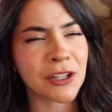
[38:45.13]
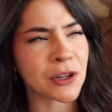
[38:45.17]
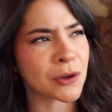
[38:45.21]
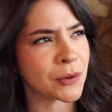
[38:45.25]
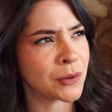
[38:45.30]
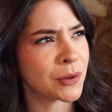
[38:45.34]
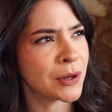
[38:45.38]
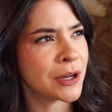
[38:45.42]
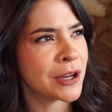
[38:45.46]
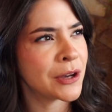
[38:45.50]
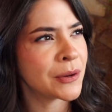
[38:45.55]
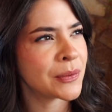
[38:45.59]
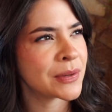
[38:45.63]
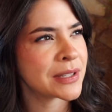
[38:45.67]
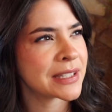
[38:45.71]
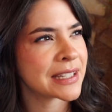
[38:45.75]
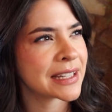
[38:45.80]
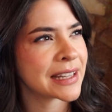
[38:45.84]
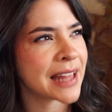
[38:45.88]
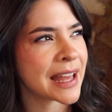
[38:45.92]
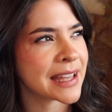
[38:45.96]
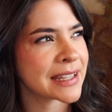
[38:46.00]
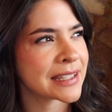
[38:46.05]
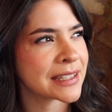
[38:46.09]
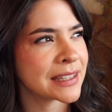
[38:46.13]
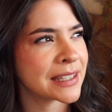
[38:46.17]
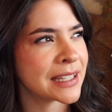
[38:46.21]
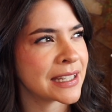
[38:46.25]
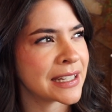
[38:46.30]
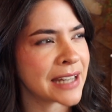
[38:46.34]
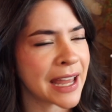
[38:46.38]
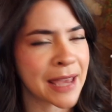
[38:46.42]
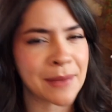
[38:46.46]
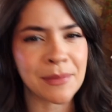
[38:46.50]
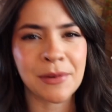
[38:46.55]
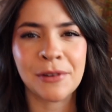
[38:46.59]
No, was it the
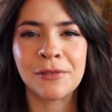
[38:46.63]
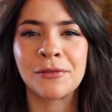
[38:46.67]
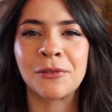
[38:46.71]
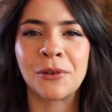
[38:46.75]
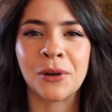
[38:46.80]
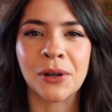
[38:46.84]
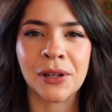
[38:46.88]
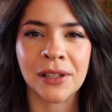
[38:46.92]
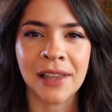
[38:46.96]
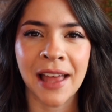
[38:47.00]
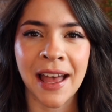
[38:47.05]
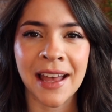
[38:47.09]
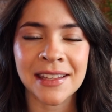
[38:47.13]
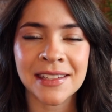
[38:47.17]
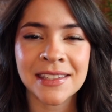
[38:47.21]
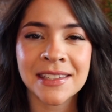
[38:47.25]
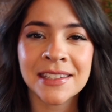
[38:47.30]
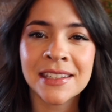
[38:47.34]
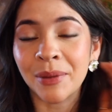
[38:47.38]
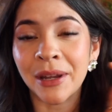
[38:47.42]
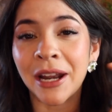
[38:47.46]
night before last?